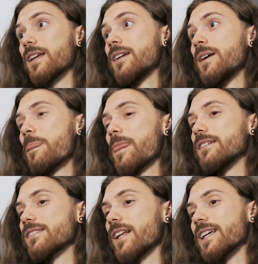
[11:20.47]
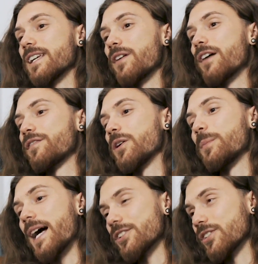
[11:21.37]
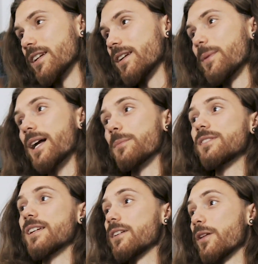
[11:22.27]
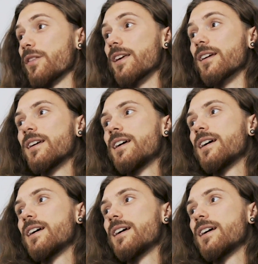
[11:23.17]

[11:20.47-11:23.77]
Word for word: It's like, if I feel passionate about a particular thing,